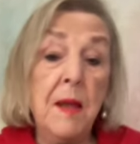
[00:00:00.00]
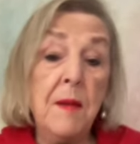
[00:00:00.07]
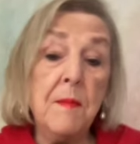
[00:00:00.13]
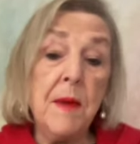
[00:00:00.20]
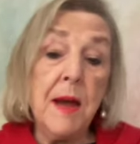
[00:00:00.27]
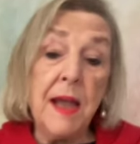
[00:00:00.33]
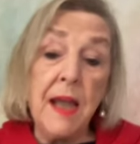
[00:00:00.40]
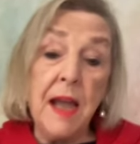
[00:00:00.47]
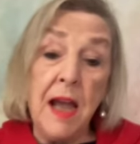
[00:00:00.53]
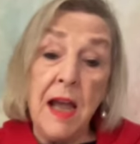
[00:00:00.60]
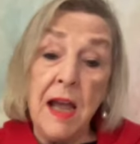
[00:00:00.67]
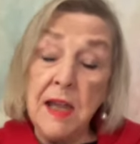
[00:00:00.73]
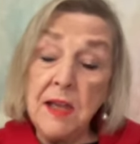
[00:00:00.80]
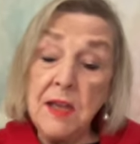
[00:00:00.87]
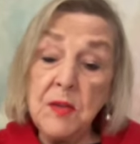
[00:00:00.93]
My
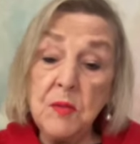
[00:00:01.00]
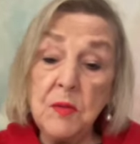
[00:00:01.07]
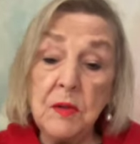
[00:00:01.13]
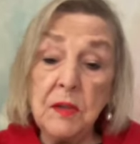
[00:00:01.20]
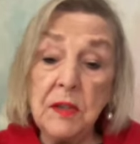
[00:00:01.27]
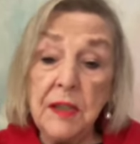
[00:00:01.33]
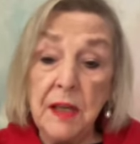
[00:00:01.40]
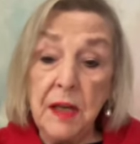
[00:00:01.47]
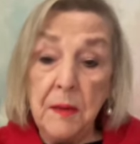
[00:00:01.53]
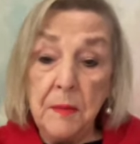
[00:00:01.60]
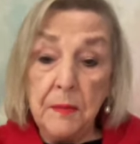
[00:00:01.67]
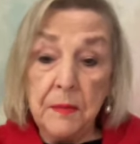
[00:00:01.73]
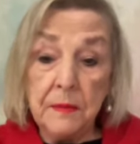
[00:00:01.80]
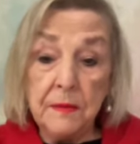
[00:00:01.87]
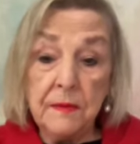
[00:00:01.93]
eyes were lit up,
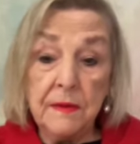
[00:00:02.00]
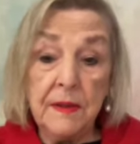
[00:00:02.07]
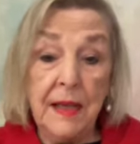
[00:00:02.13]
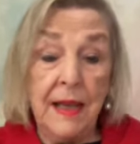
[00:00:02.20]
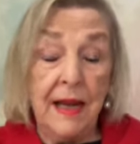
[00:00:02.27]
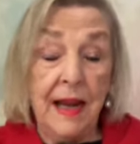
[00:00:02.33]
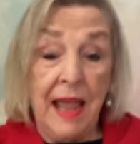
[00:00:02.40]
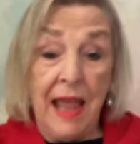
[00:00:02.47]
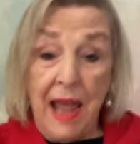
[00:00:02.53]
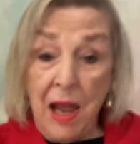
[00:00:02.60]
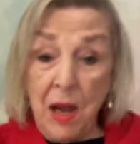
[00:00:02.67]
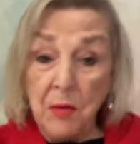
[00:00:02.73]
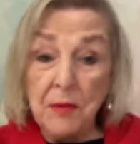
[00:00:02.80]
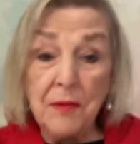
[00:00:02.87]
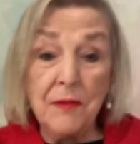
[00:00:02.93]
and
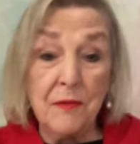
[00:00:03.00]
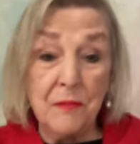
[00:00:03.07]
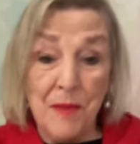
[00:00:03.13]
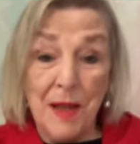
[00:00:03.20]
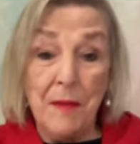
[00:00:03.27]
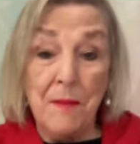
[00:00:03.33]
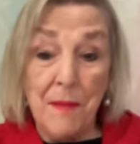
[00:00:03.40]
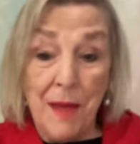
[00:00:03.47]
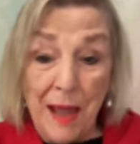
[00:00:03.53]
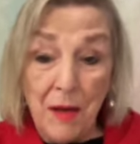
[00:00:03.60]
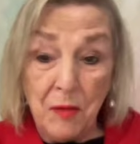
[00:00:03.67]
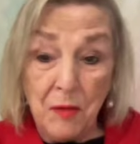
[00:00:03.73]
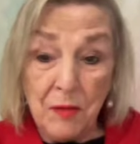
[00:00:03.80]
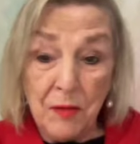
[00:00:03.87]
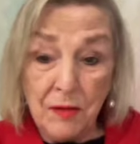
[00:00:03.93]
out of my
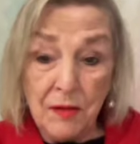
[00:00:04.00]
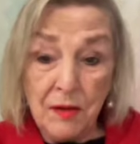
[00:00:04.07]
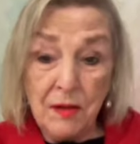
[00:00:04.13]
mouth